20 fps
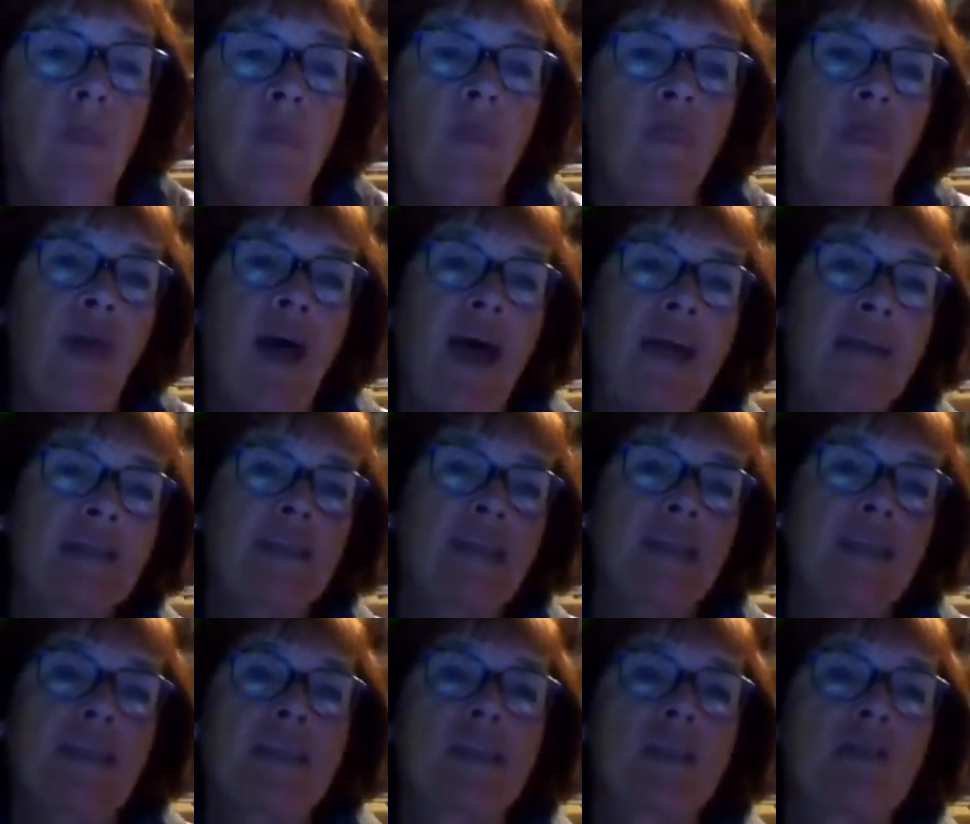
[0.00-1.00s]
That
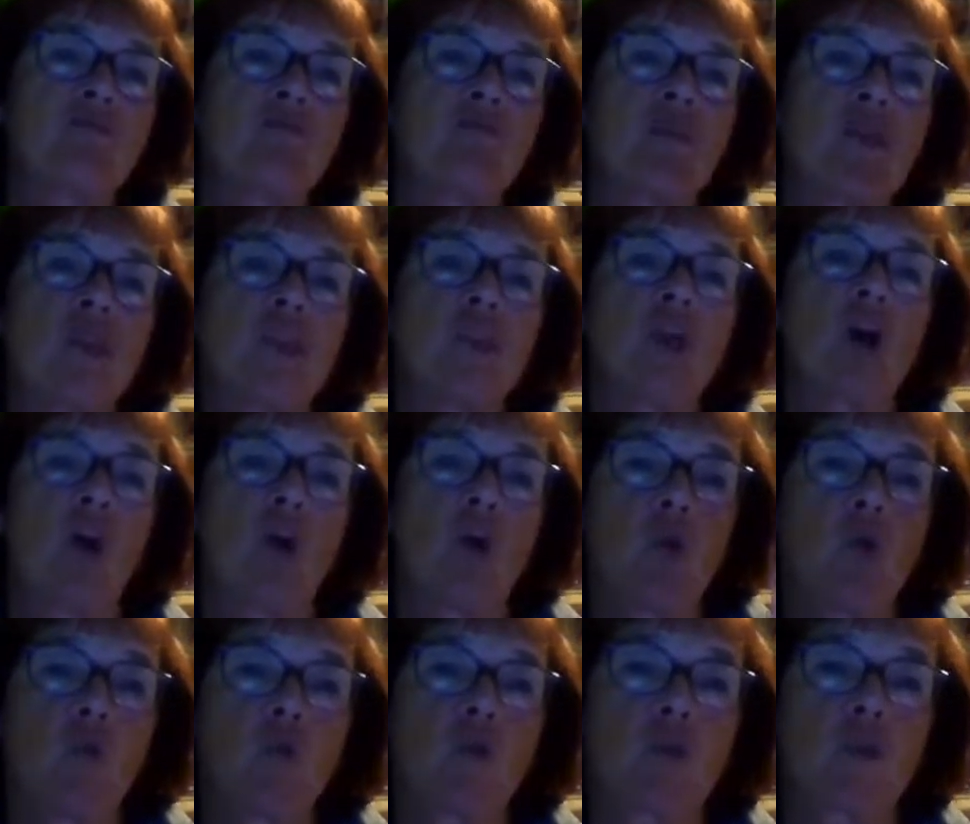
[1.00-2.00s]
is a
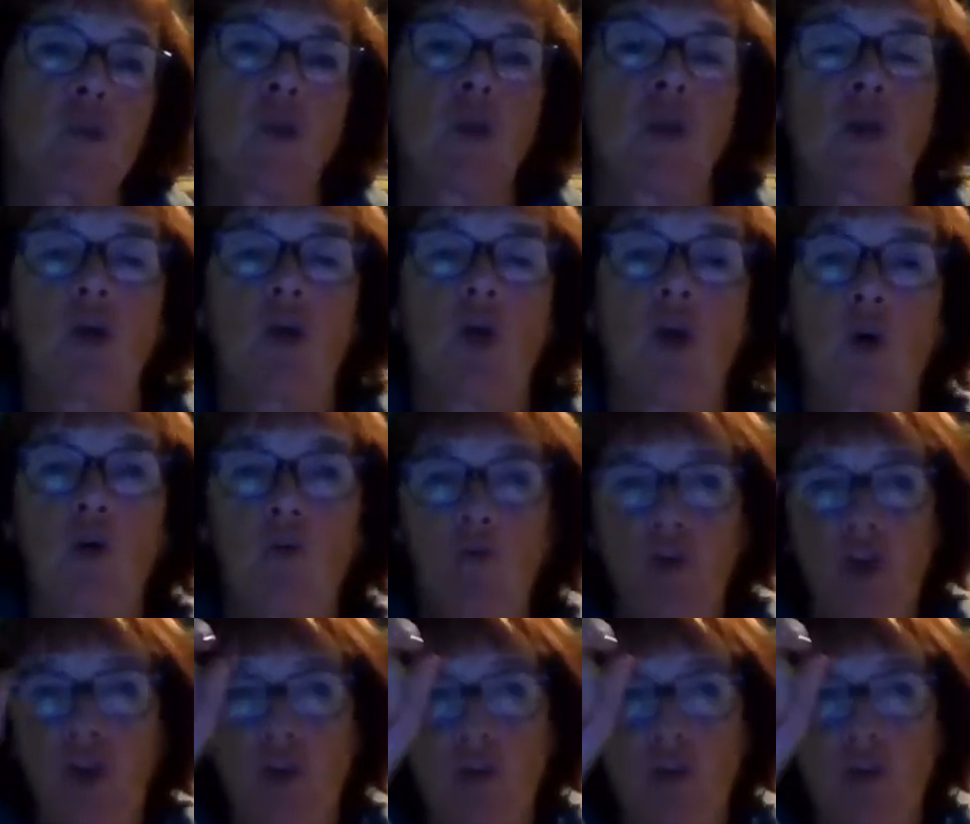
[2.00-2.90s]
result of